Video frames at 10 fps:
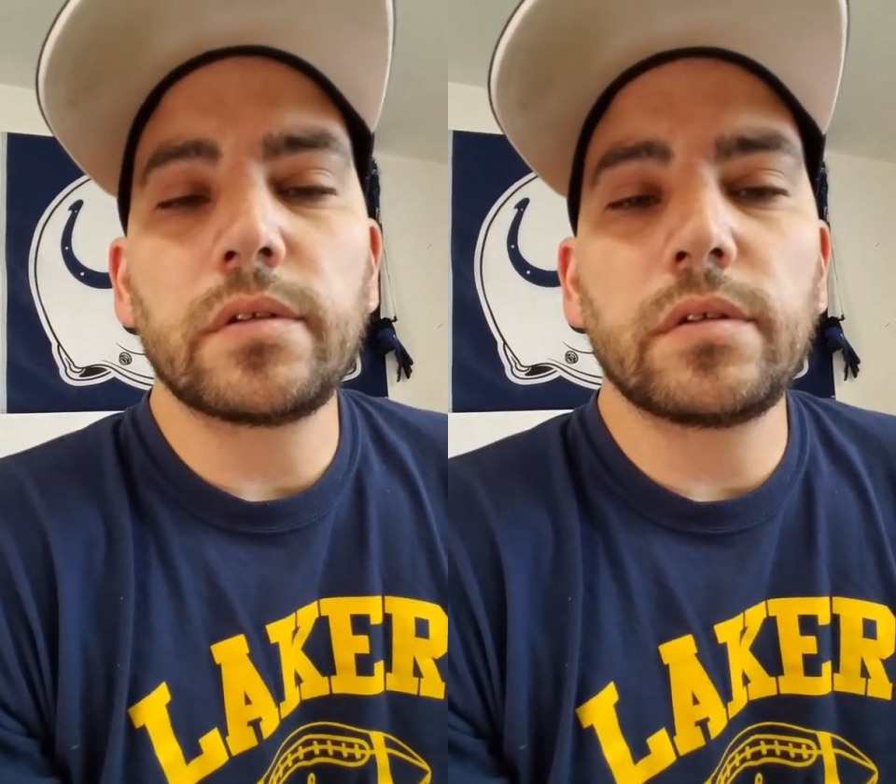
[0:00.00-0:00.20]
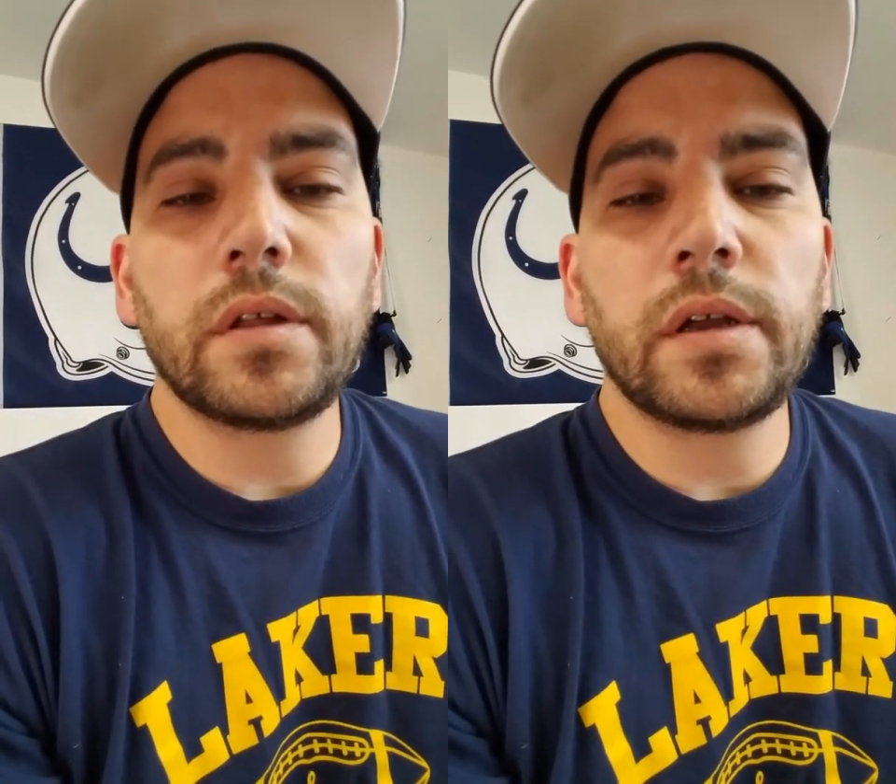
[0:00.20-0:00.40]

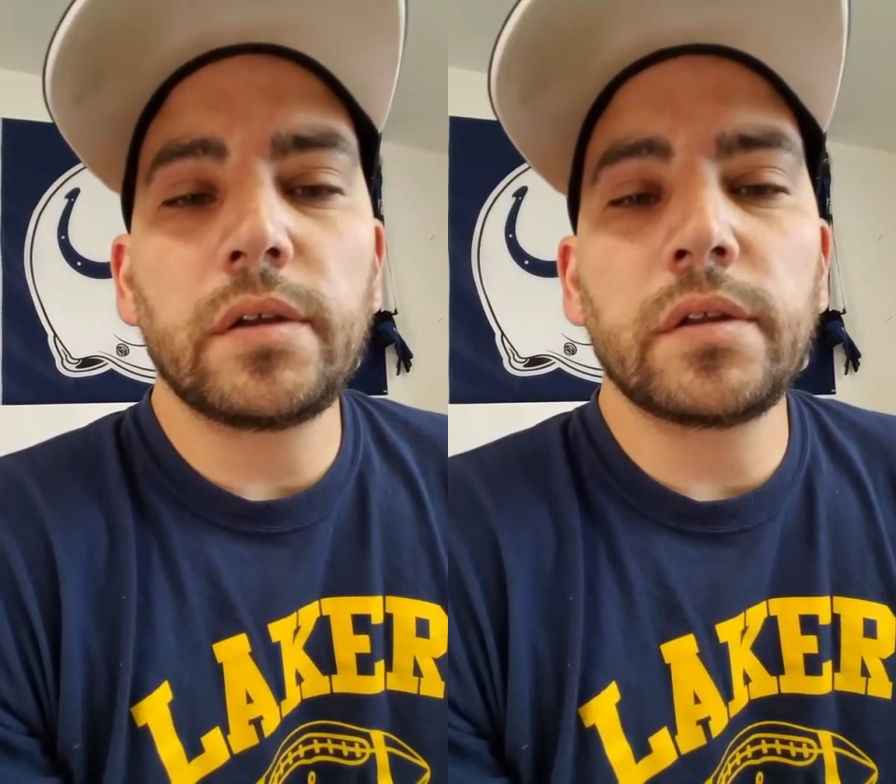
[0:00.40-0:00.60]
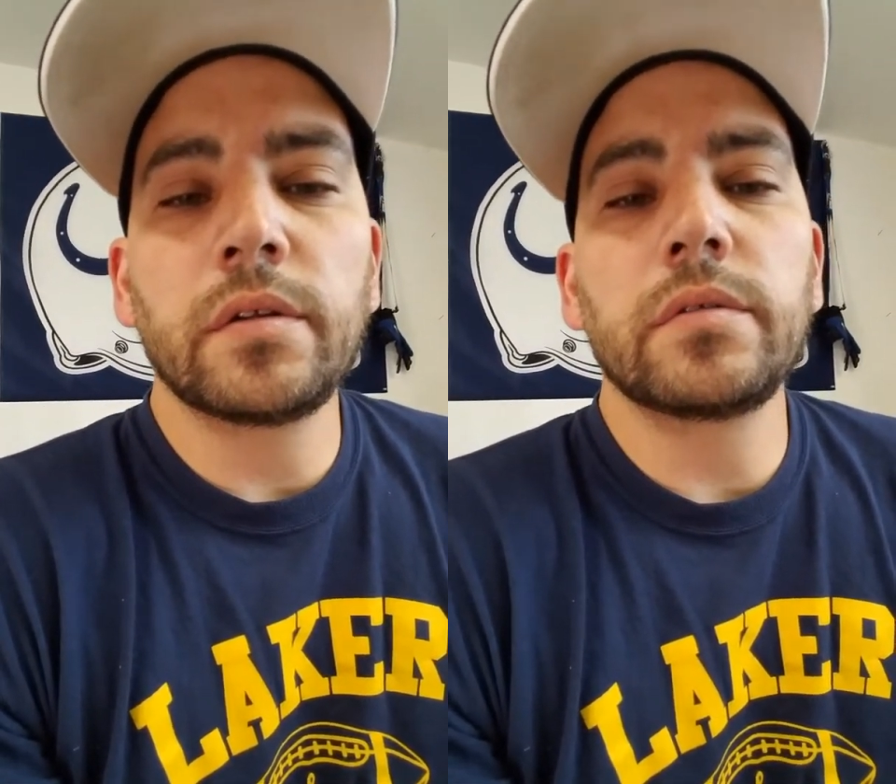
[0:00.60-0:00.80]

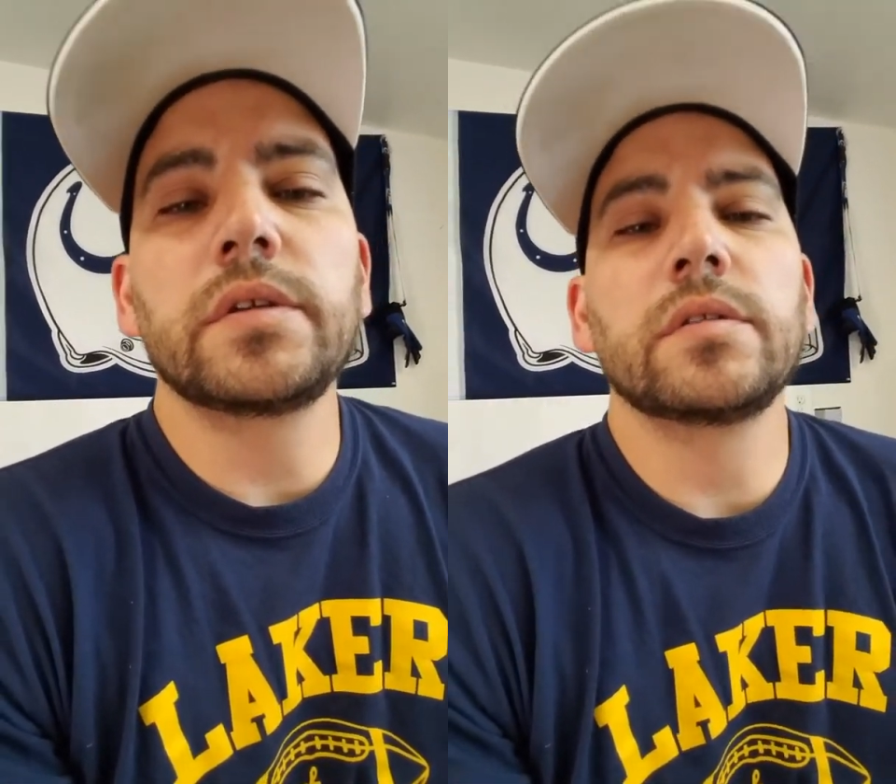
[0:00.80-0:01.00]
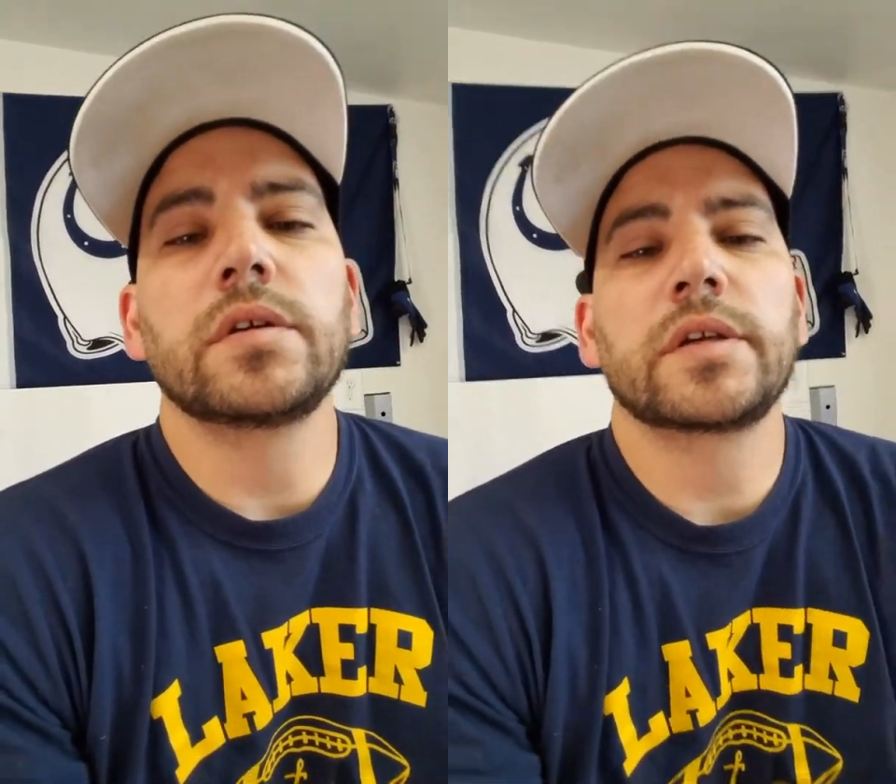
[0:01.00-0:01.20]

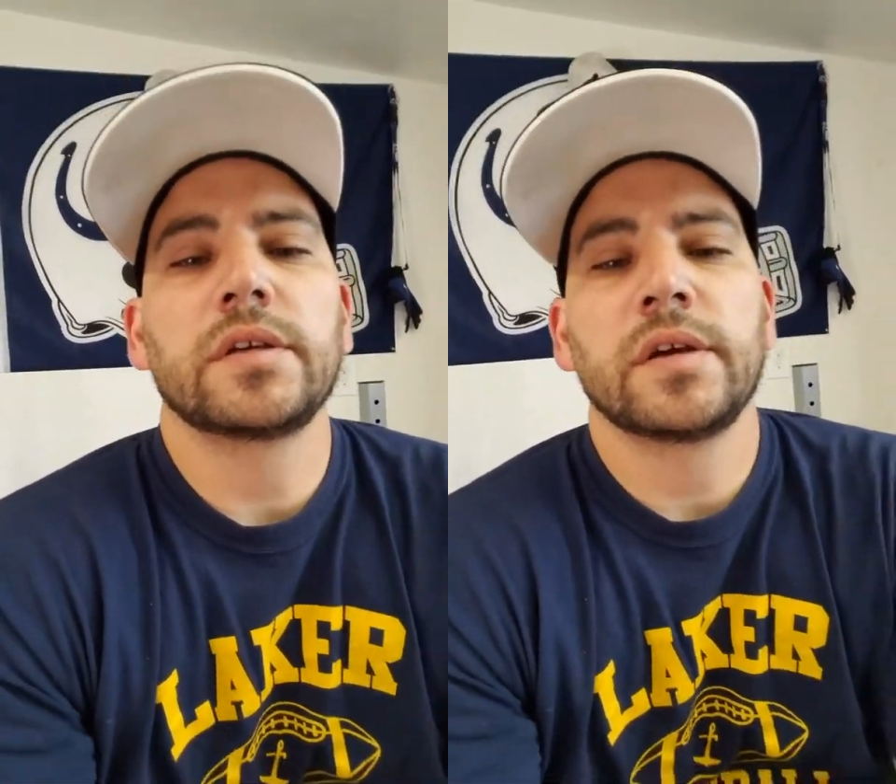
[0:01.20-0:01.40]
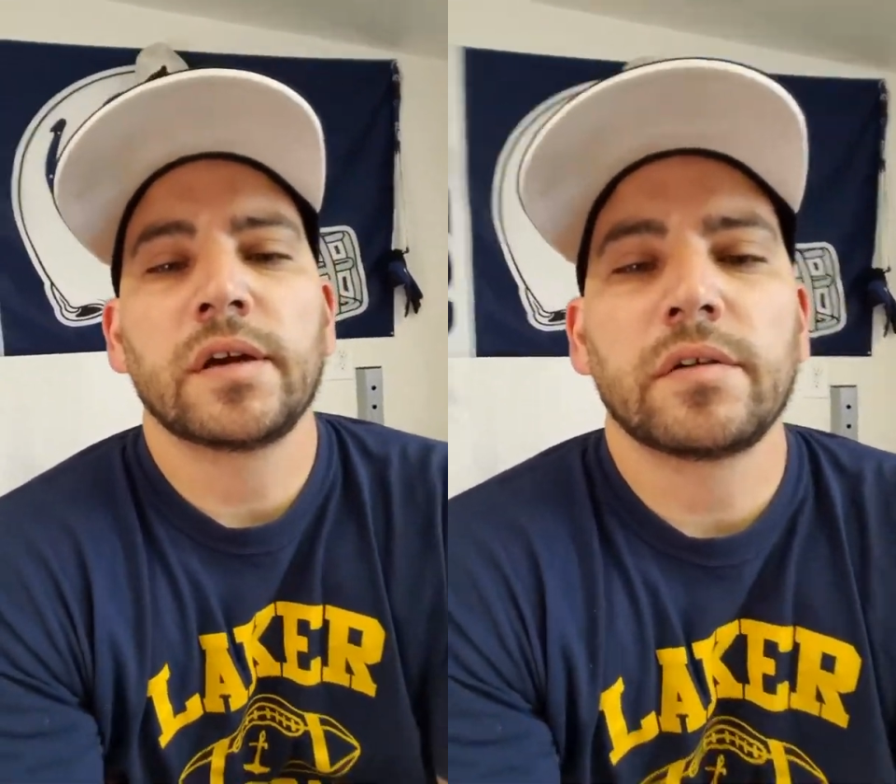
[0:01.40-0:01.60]
looking
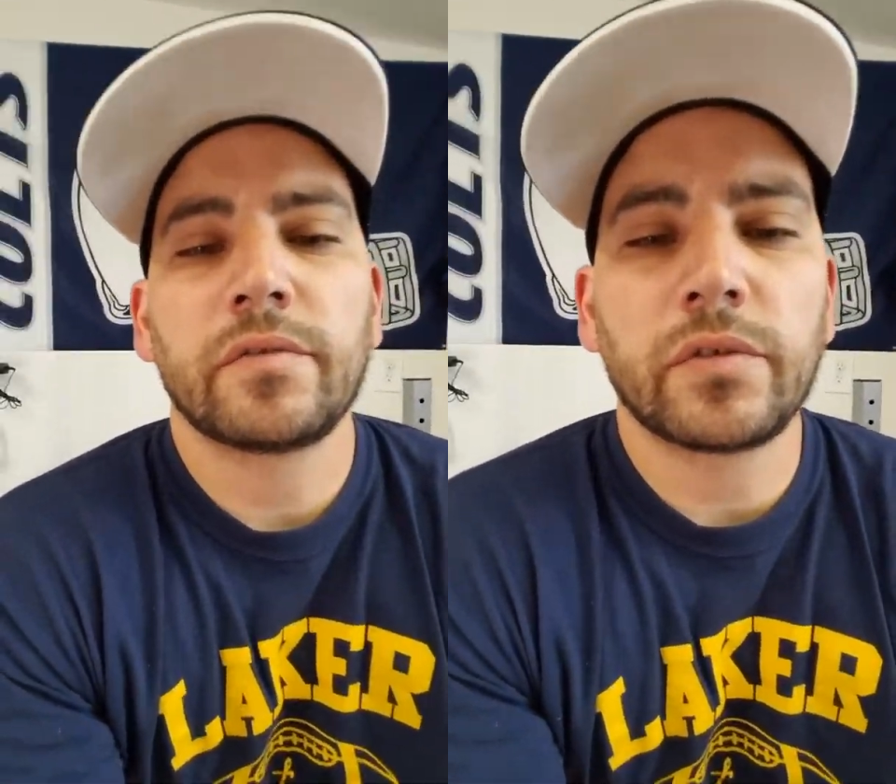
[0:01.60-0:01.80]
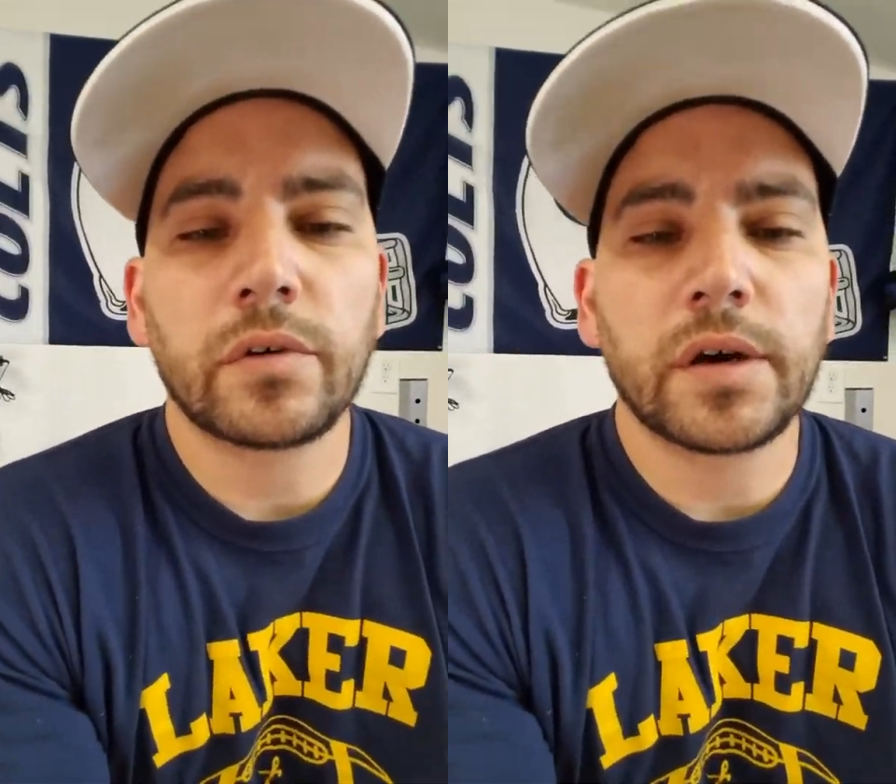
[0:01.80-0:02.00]
out
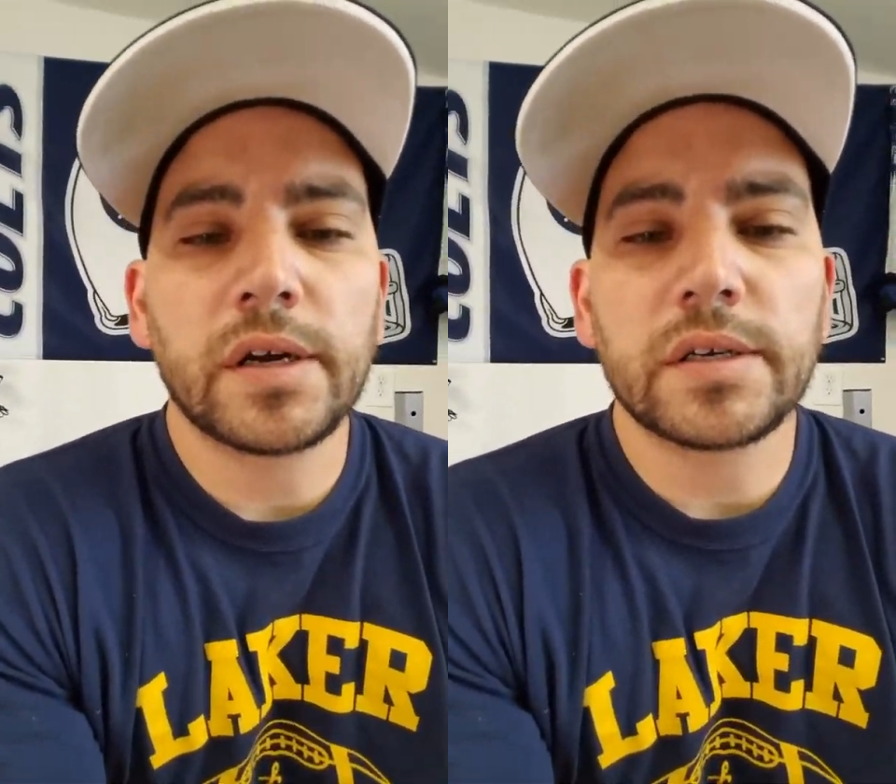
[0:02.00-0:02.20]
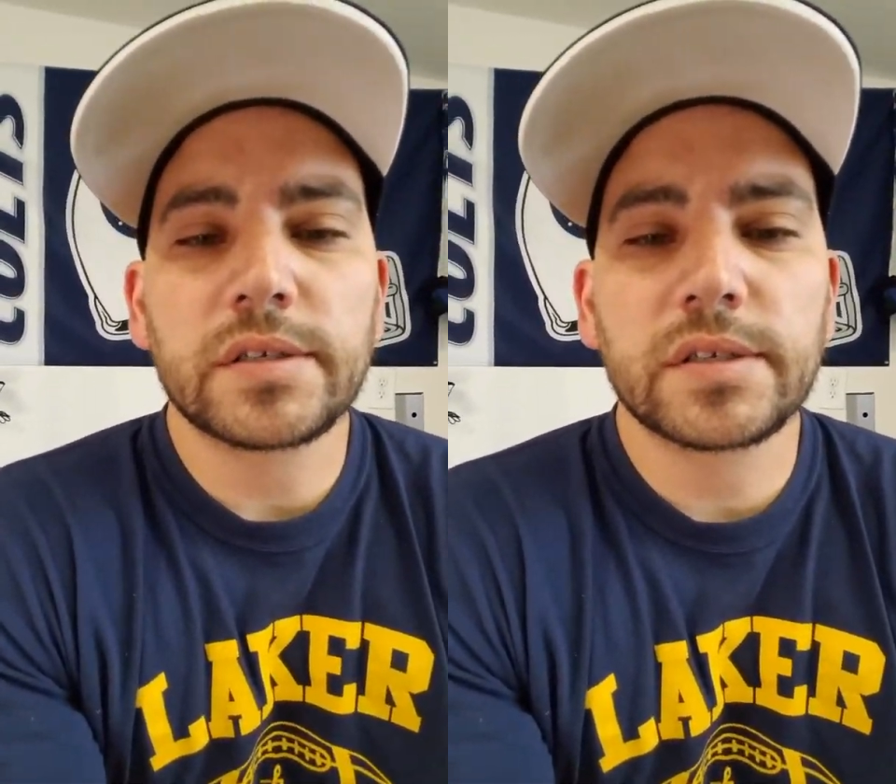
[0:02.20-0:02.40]
for
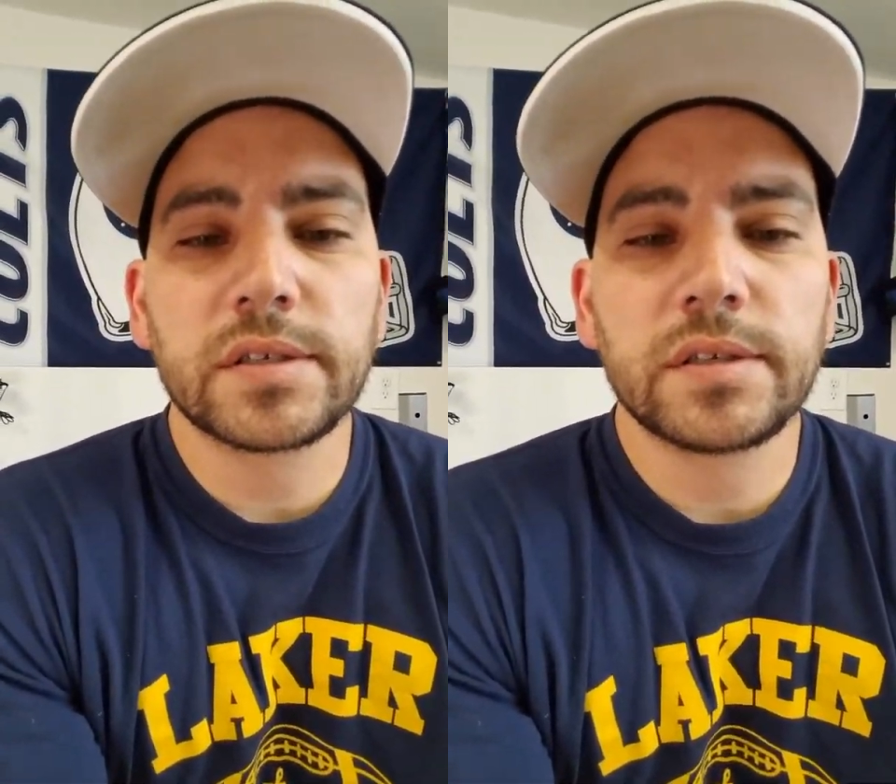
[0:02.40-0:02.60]
us.